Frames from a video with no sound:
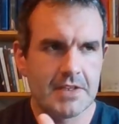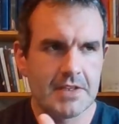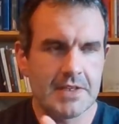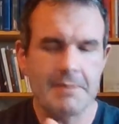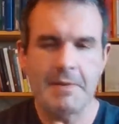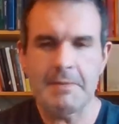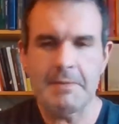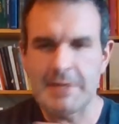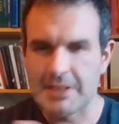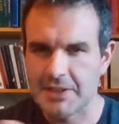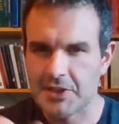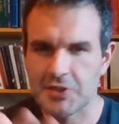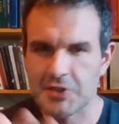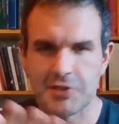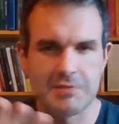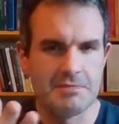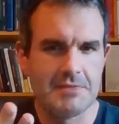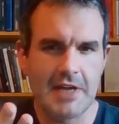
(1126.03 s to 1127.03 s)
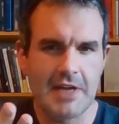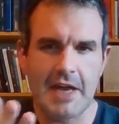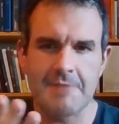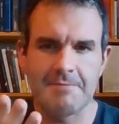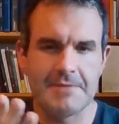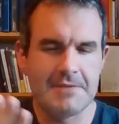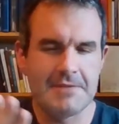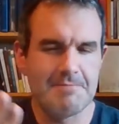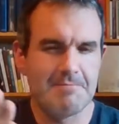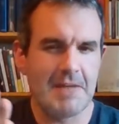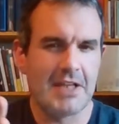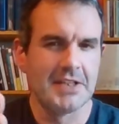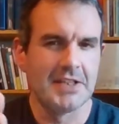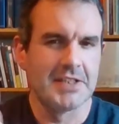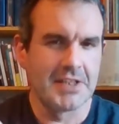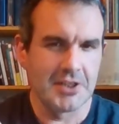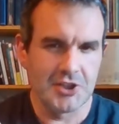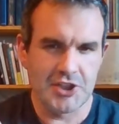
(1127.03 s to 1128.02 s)
That might be a
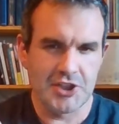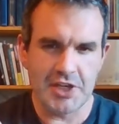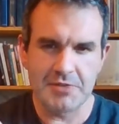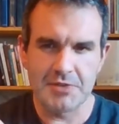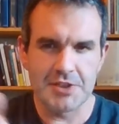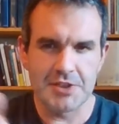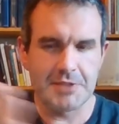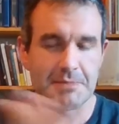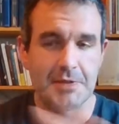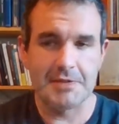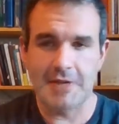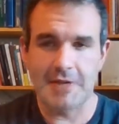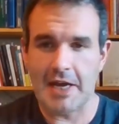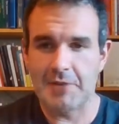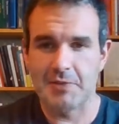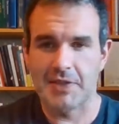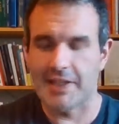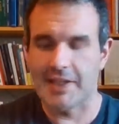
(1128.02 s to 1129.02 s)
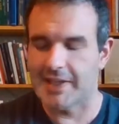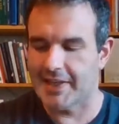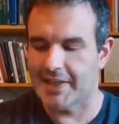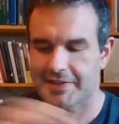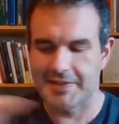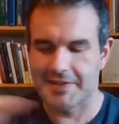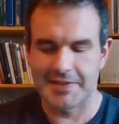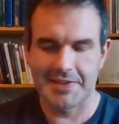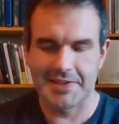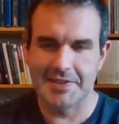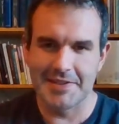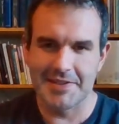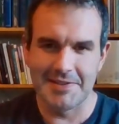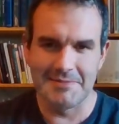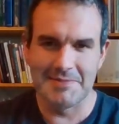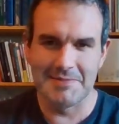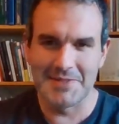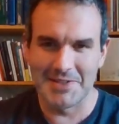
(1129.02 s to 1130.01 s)
little generous, but I really like this.
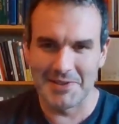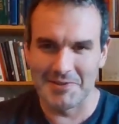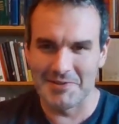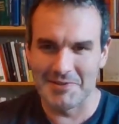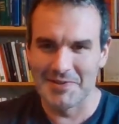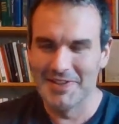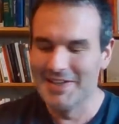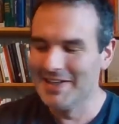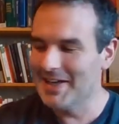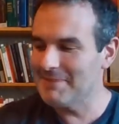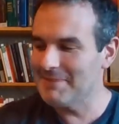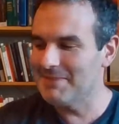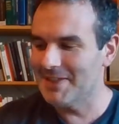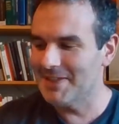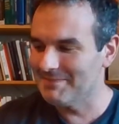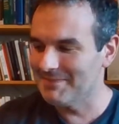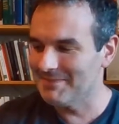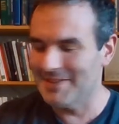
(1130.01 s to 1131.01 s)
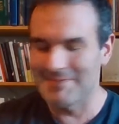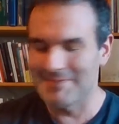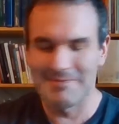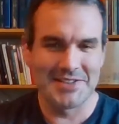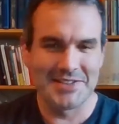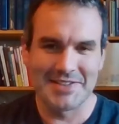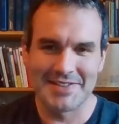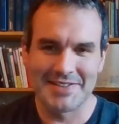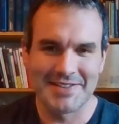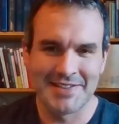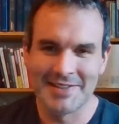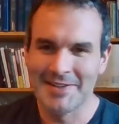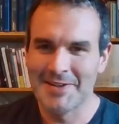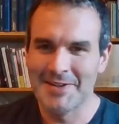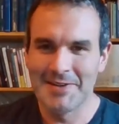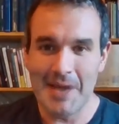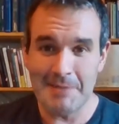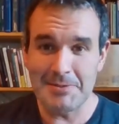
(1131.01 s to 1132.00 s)
So, I mean, I'm just
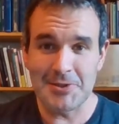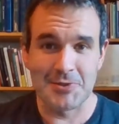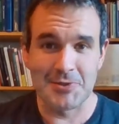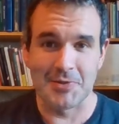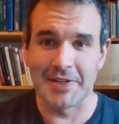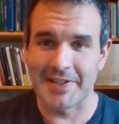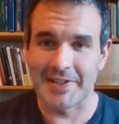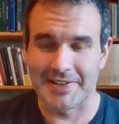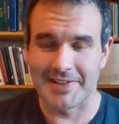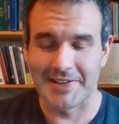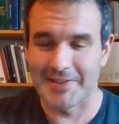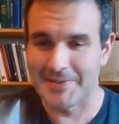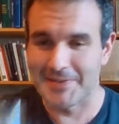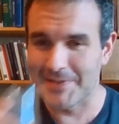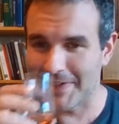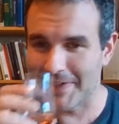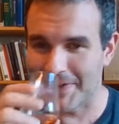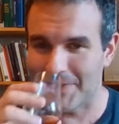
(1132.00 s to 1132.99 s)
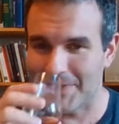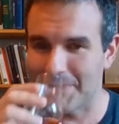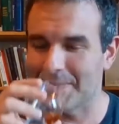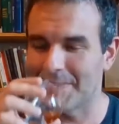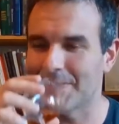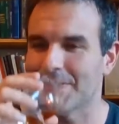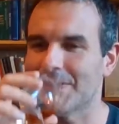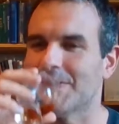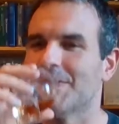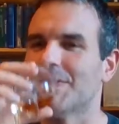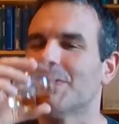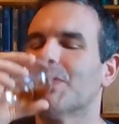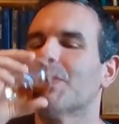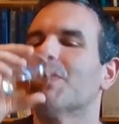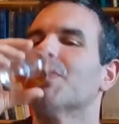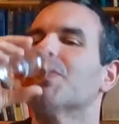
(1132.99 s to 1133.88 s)
drinking it here right now. I mean, this is.